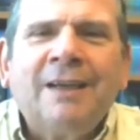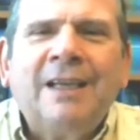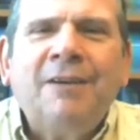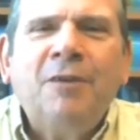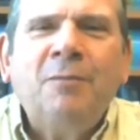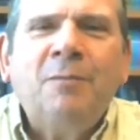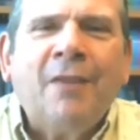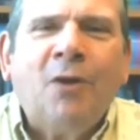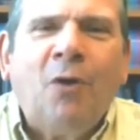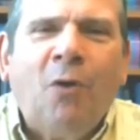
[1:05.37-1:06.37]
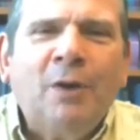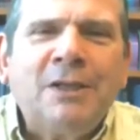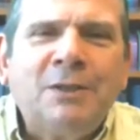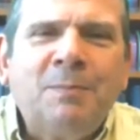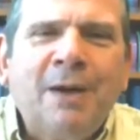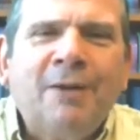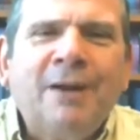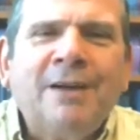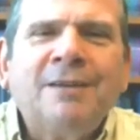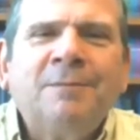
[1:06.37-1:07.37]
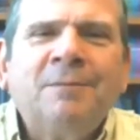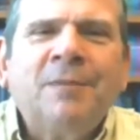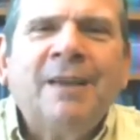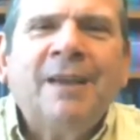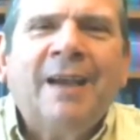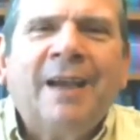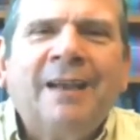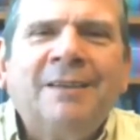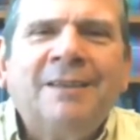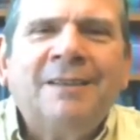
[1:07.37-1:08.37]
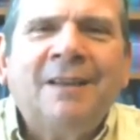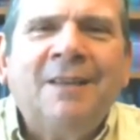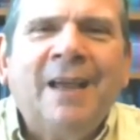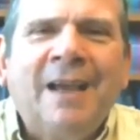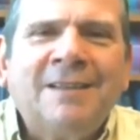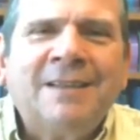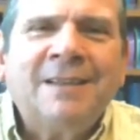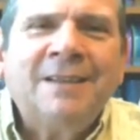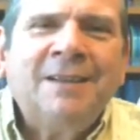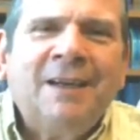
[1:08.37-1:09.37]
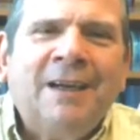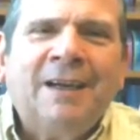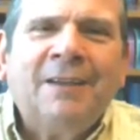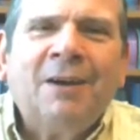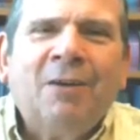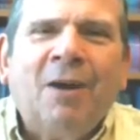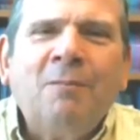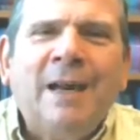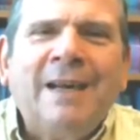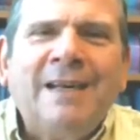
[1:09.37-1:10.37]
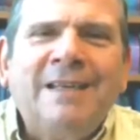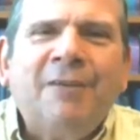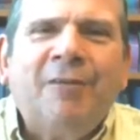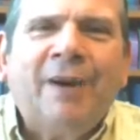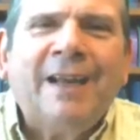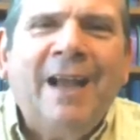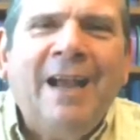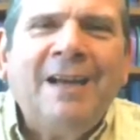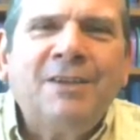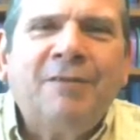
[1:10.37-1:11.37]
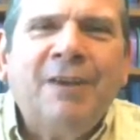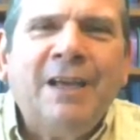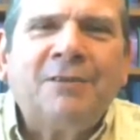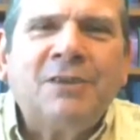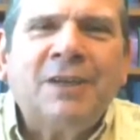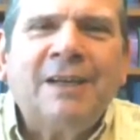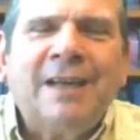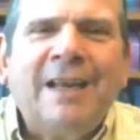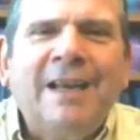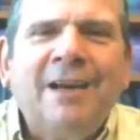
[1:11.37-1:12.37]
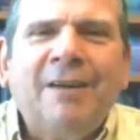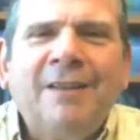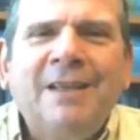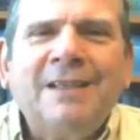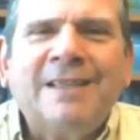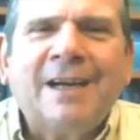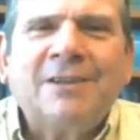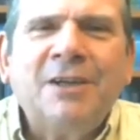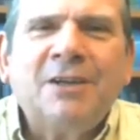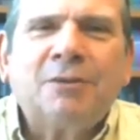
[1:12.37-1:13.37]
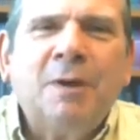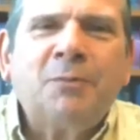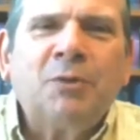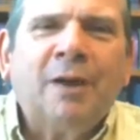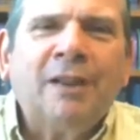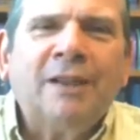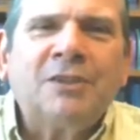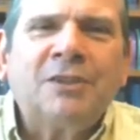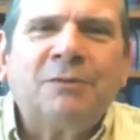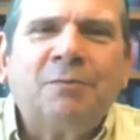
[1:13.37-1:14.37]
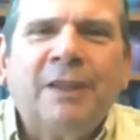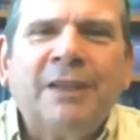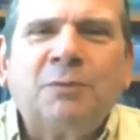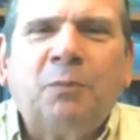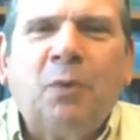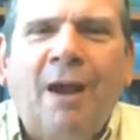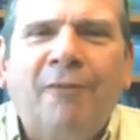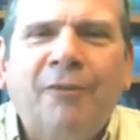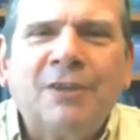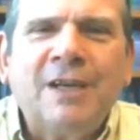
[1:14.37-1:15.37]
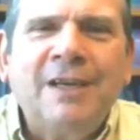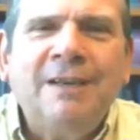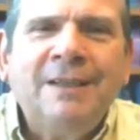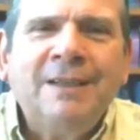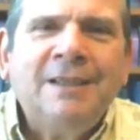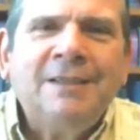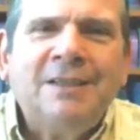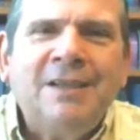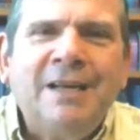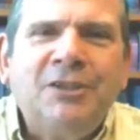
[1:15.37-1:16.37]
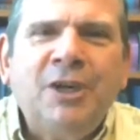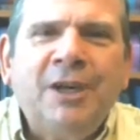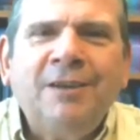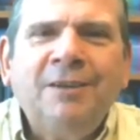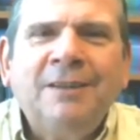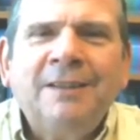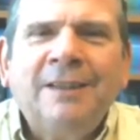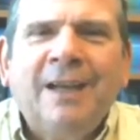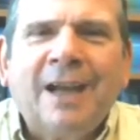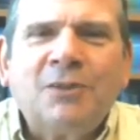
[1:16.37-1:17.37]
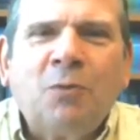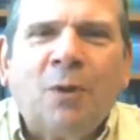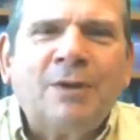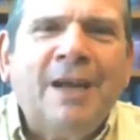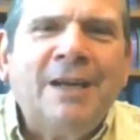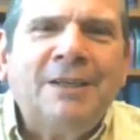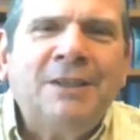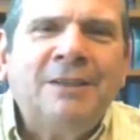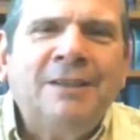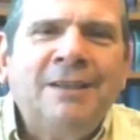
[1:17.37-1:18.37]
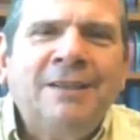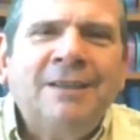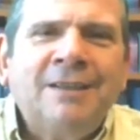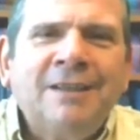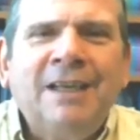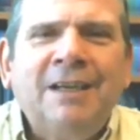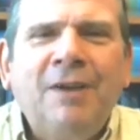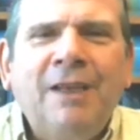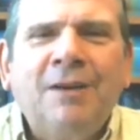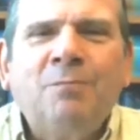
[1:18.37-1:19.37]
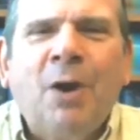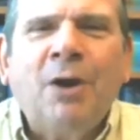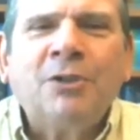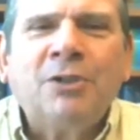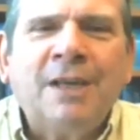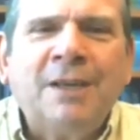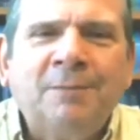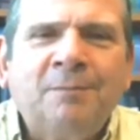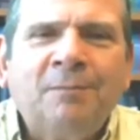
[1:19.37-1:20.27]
given by the Holy Spirit, and that there are many different kinds of gifts. And here in this section of Scripture, it lists prophecy, teaching, exhortation, giving, and mercy.